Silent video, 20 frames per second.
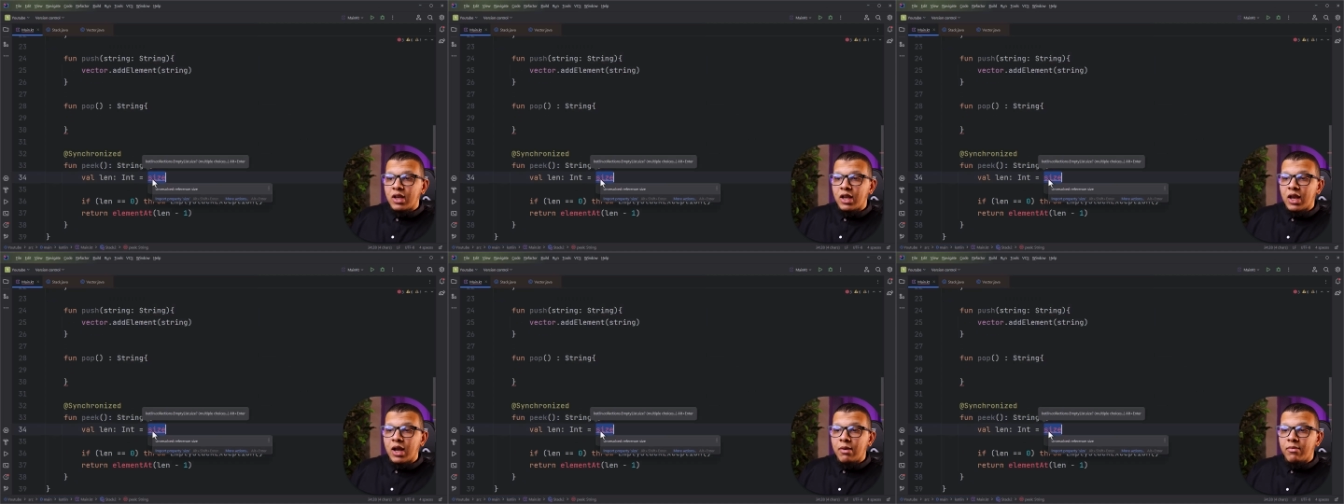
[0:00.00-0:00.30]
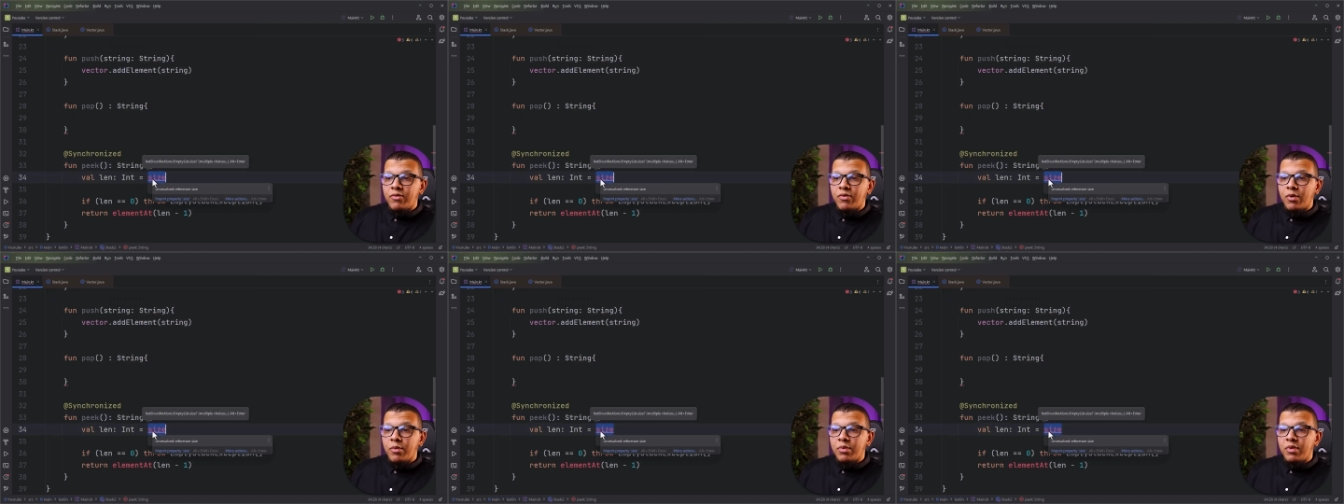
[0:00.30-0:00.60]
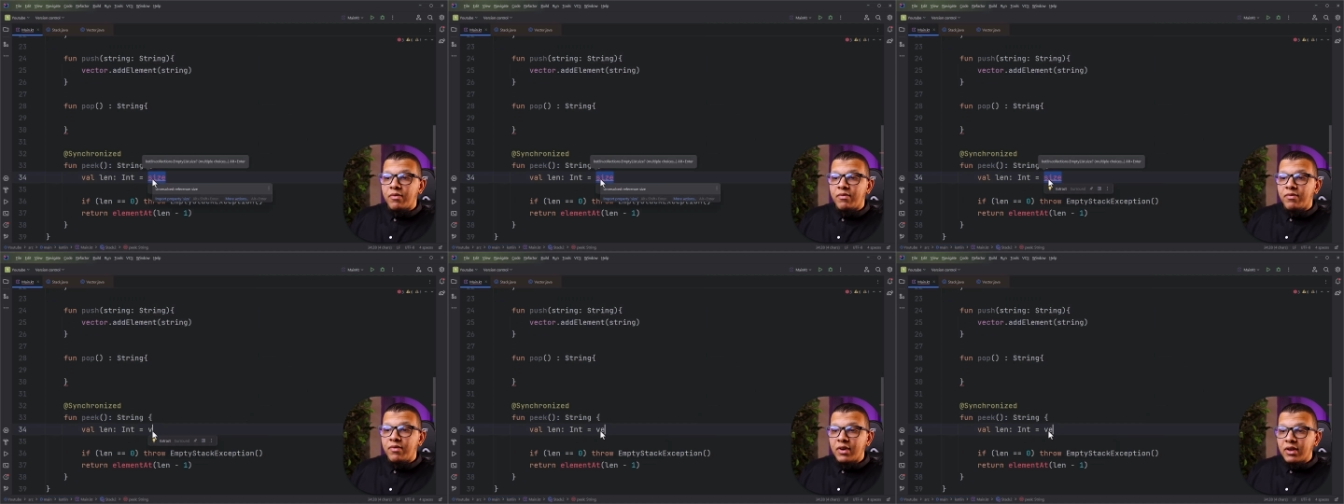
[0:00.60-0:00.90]
Comes from
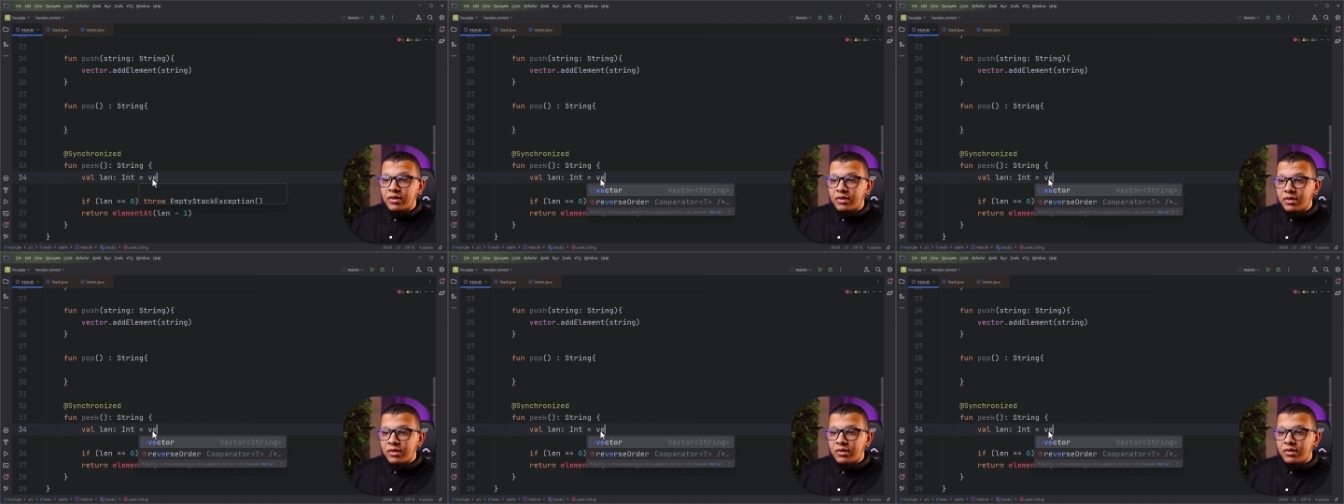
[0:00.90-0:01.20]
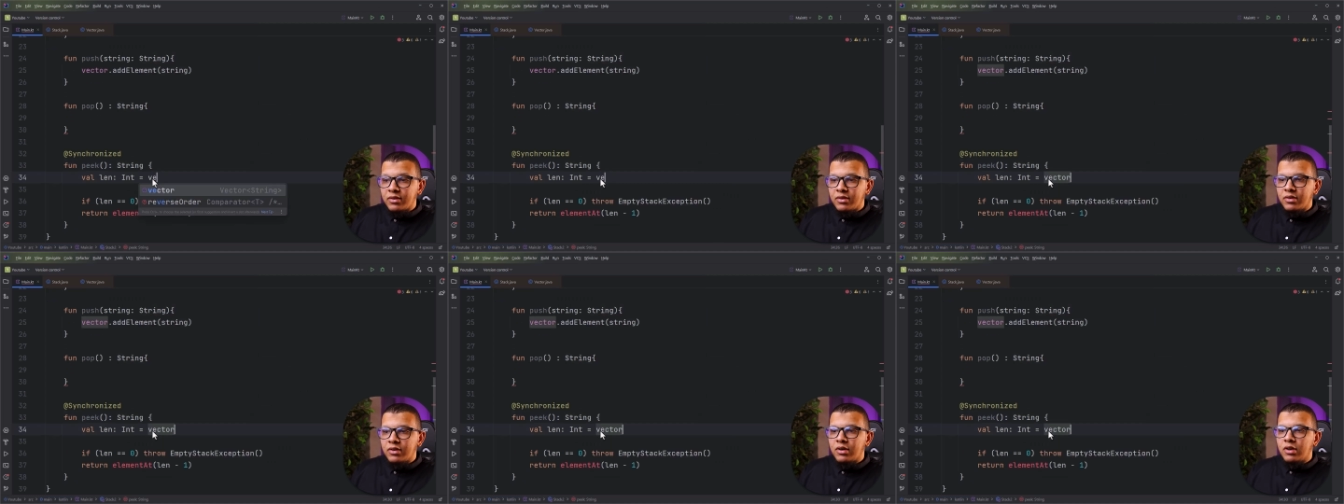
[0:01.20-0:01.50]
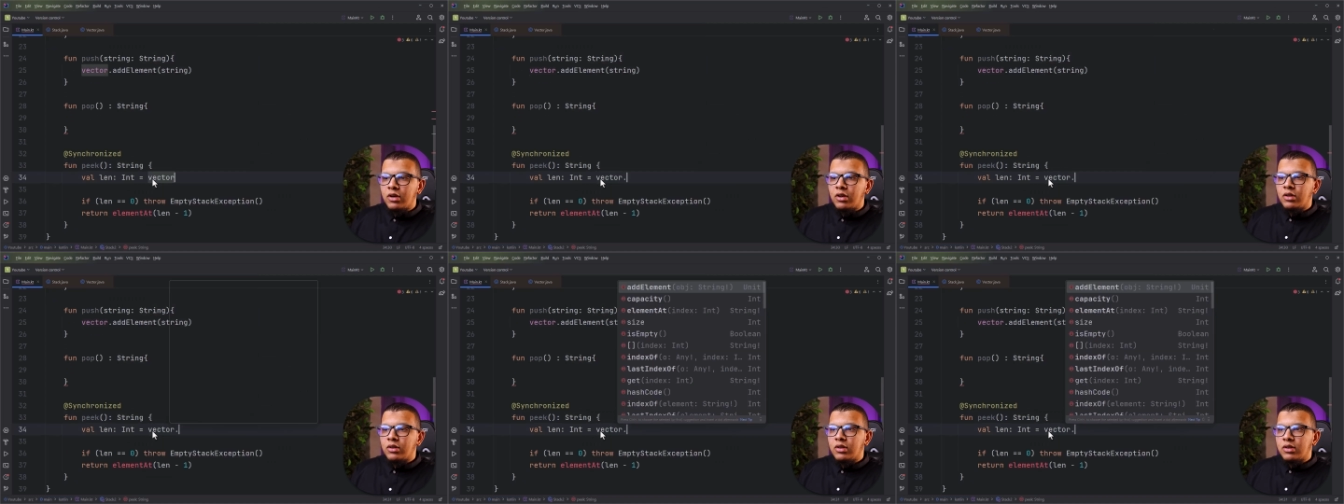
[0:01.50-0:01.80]
the vector
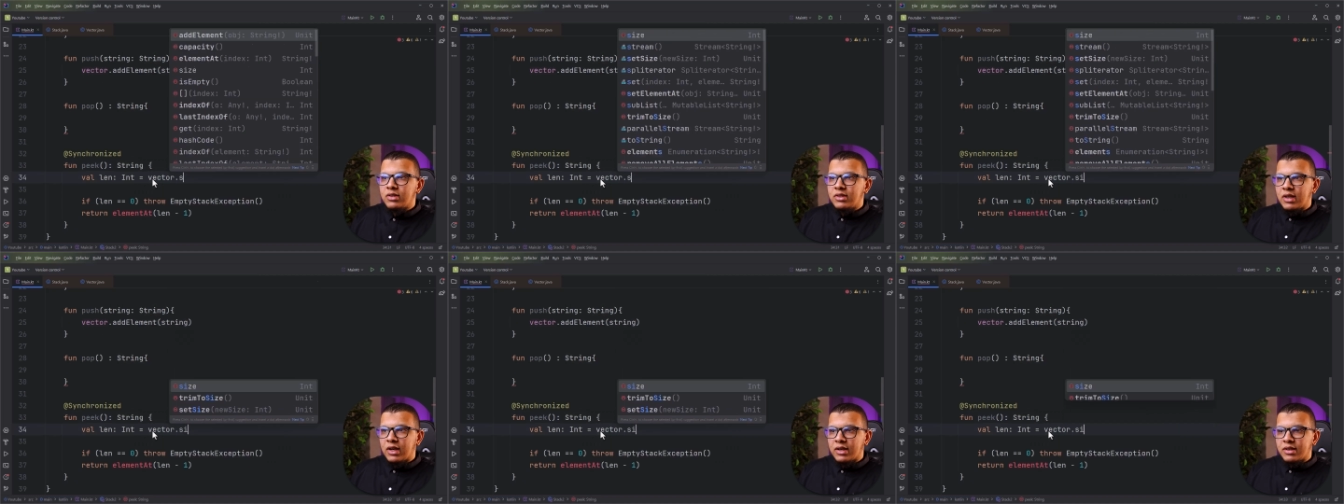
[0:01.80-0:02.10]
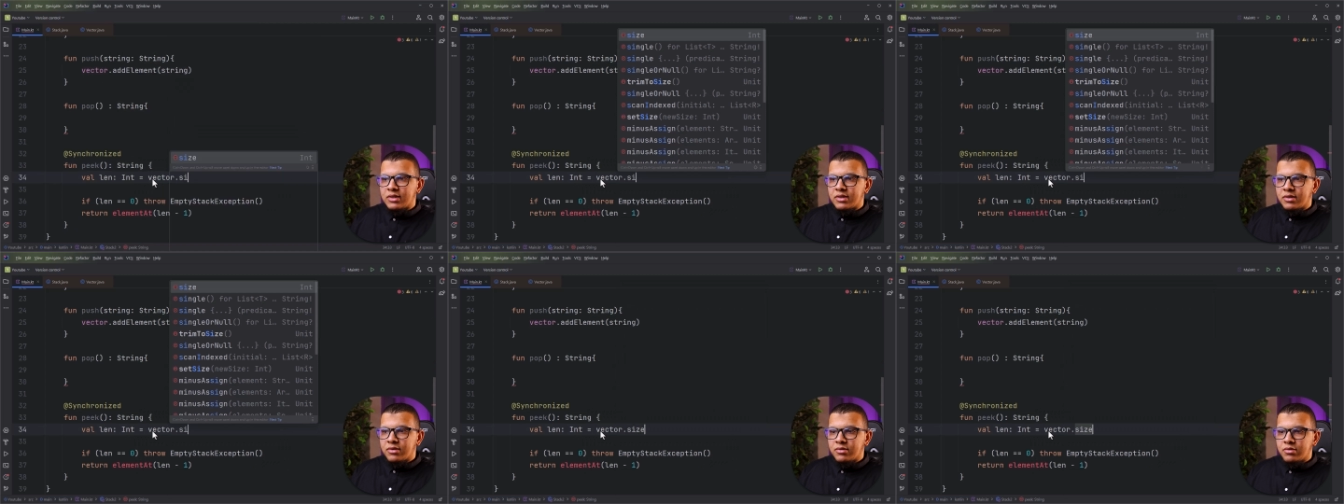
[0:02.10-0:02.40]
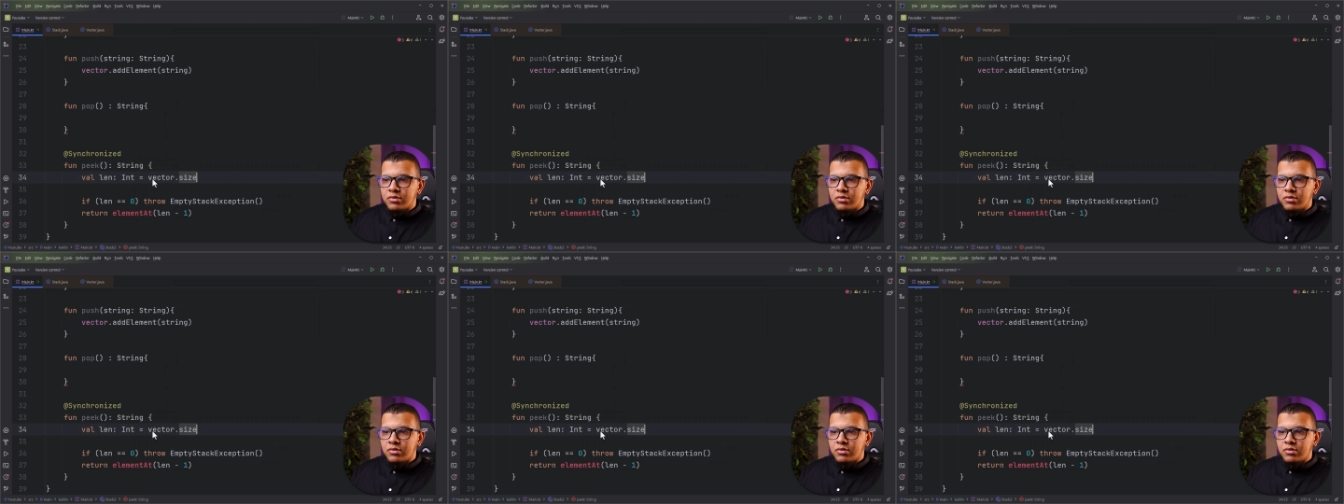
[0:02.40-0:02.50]
dot size.